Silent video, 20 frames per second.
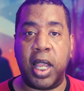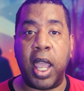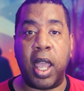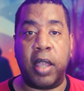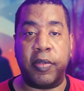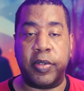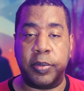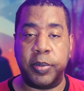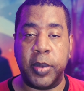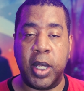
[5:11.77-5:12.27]

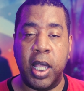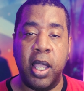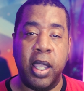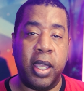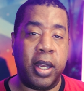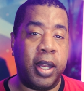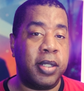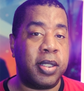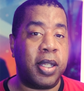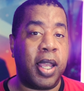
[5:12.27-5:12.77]
KEV.
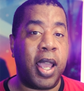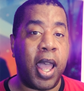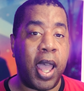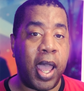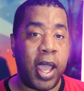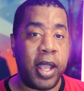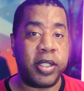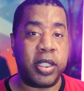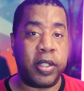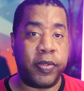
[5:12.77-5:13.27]
It has a
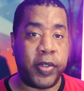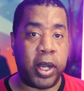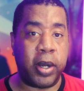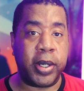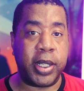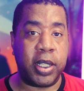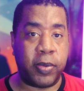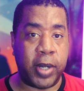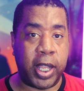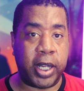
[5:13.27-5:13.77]
high
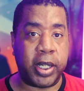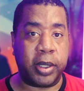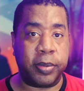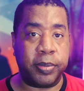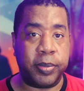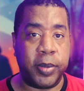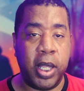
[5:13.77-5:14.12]
severity rating.